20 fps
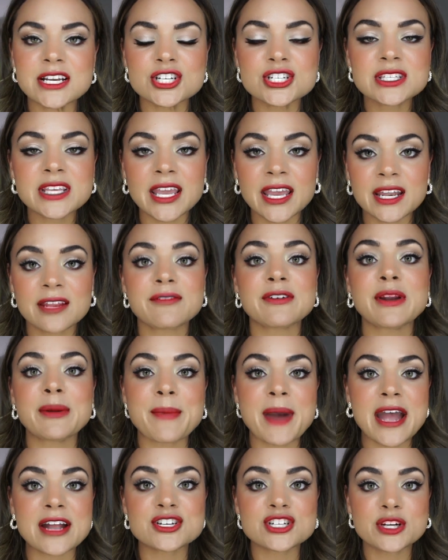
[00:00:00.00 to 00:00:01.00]
just can't even
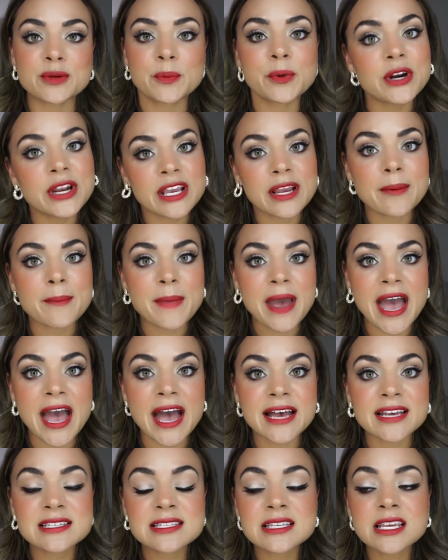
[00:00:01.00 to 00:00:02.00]
imagine putting a
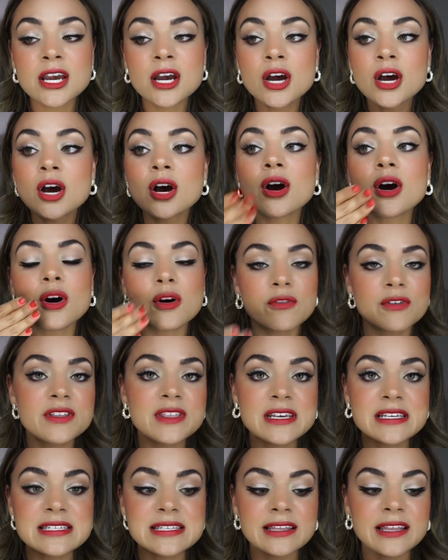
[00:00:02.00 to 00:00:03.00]
mask over
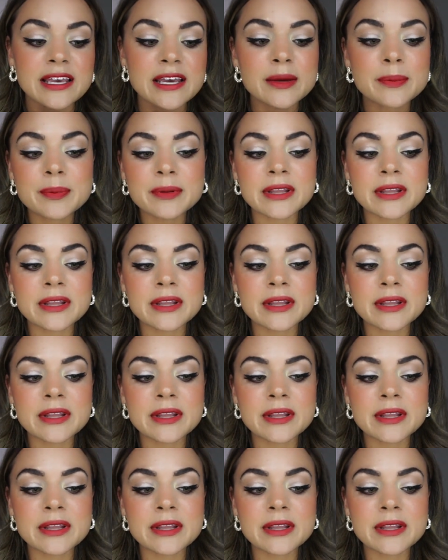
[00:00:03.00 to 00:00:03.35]
this lip.